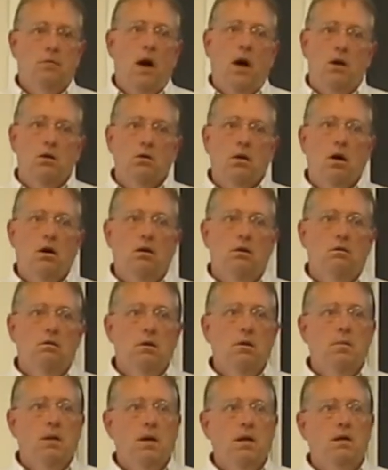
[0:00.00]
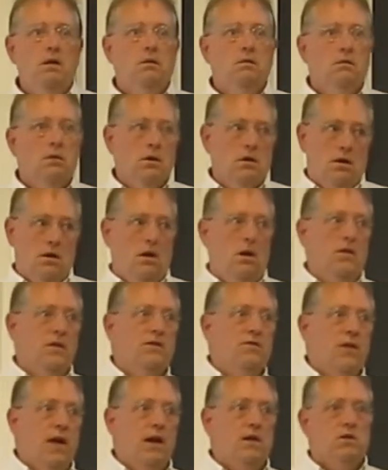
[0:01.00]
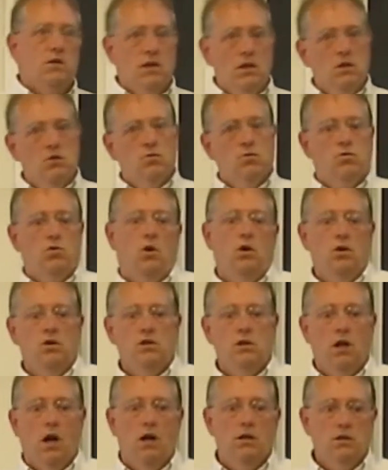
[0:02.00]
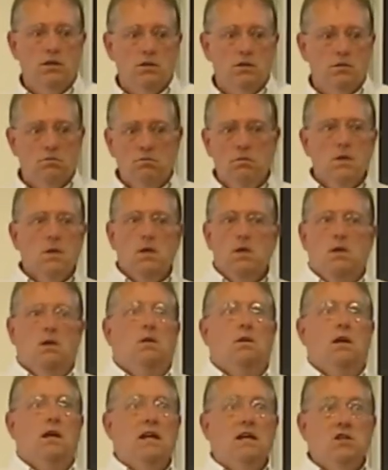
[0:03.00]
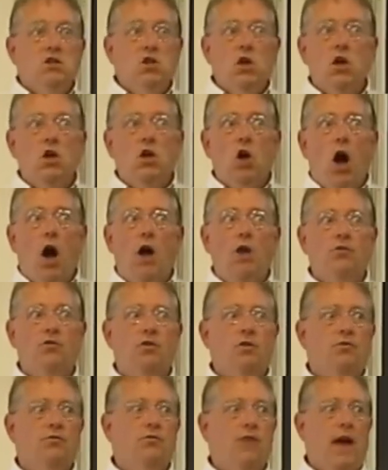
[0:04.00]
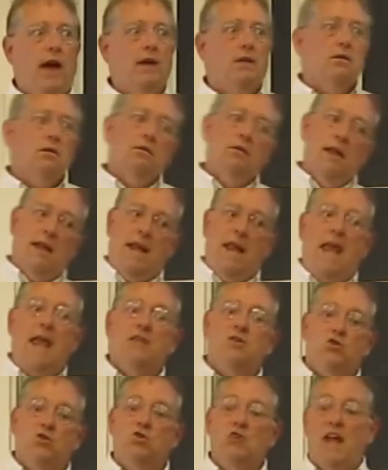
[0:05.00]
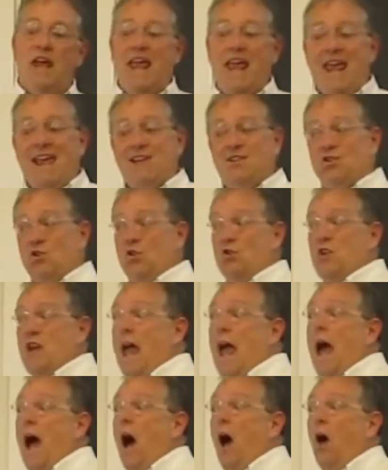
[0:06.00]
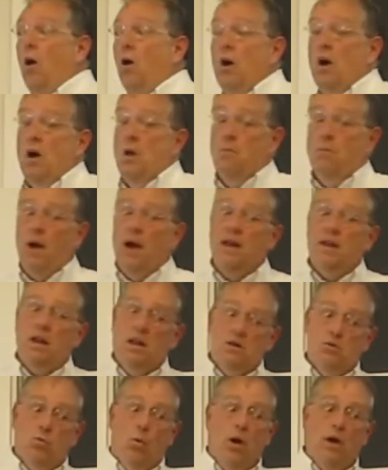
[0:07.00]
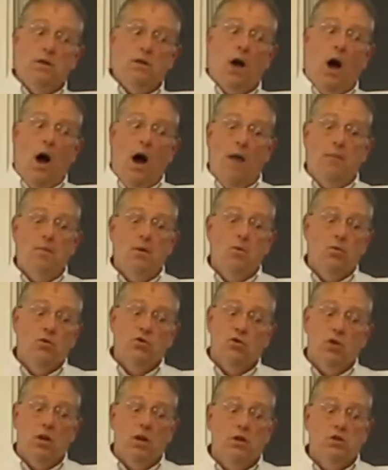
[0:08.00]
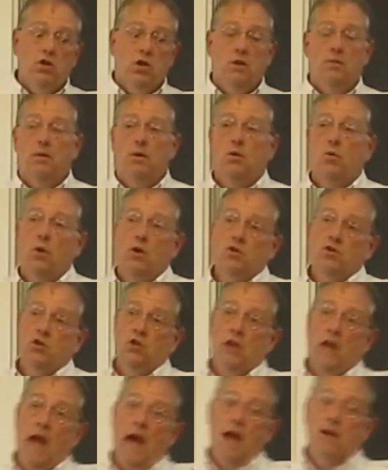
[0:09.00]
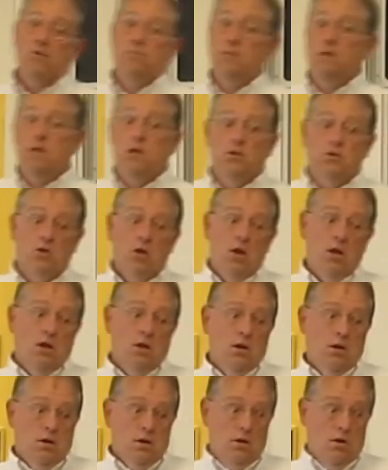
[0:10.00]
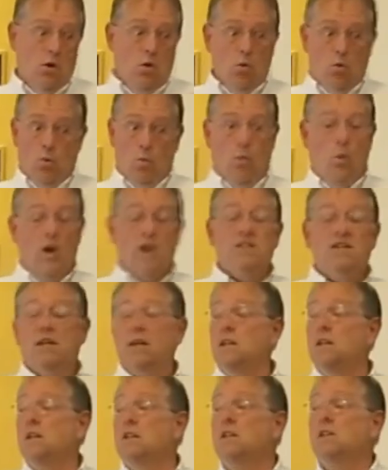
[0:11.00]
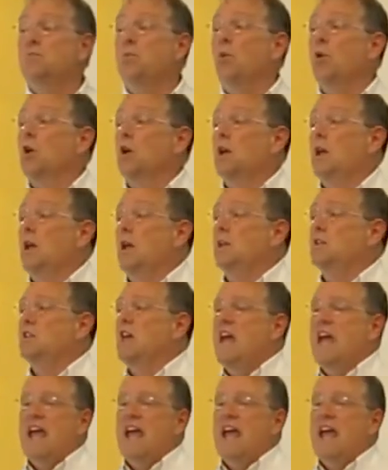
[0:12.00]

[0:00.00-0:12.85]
I don't know. I mean, they're getting all these vaccines. We're starting to see autism. Is there cause and effect? The answer is answer now, but at one time it was a legitimate question to ask because, you know, what's up with these poor kids?